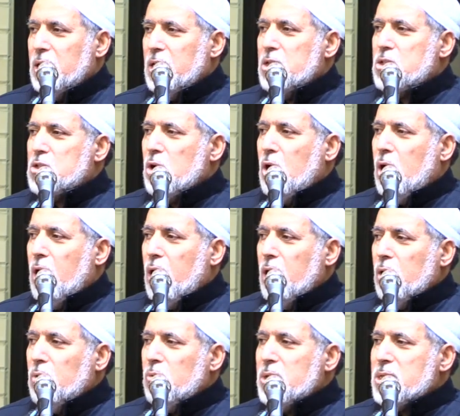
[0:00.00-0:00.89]
It's
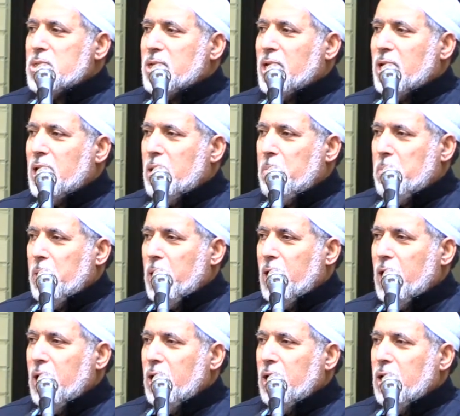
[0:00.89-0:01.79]
always going to
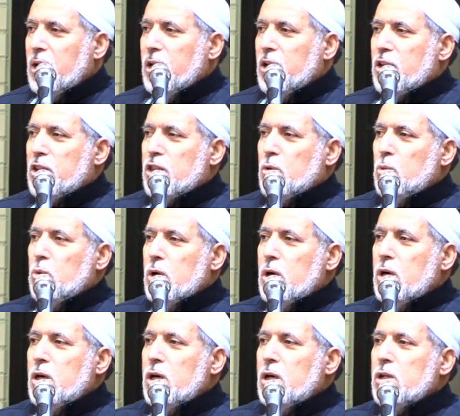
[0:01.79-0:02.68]
be the
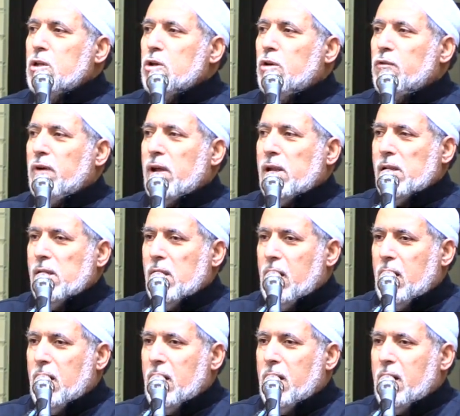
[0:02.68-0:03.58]
word of
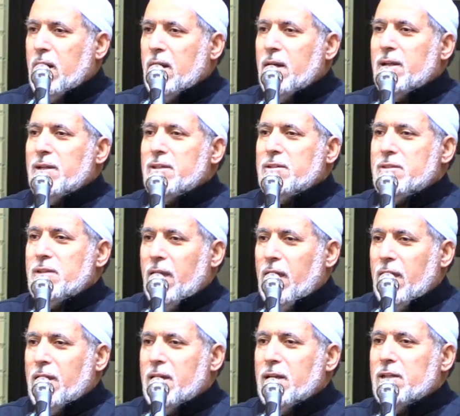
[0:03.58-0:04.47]
Allah.
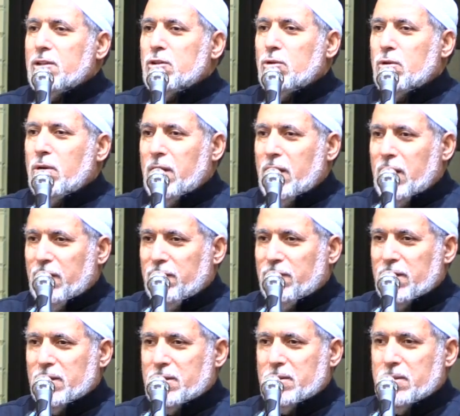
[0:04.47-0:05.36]
Take it or
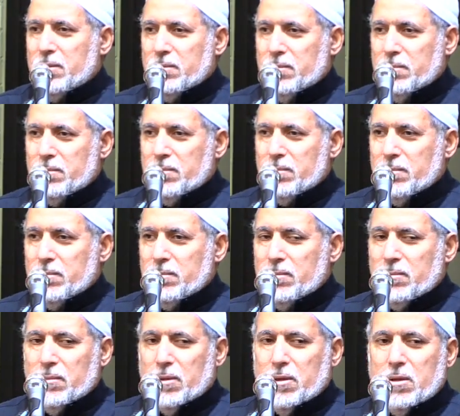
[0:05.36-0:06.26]
leave it.
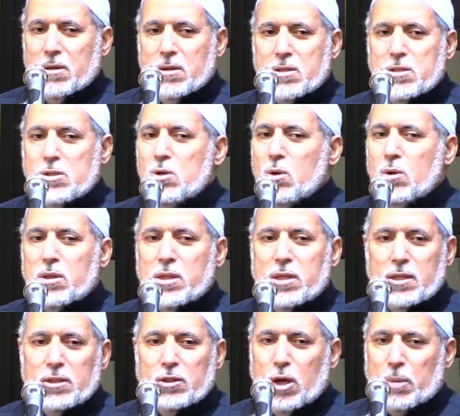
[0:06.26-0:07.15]
There is no
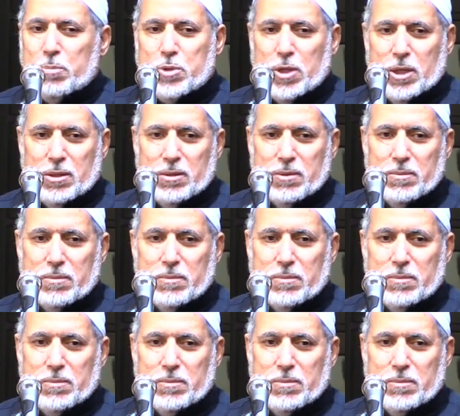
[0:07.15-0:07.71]
third option.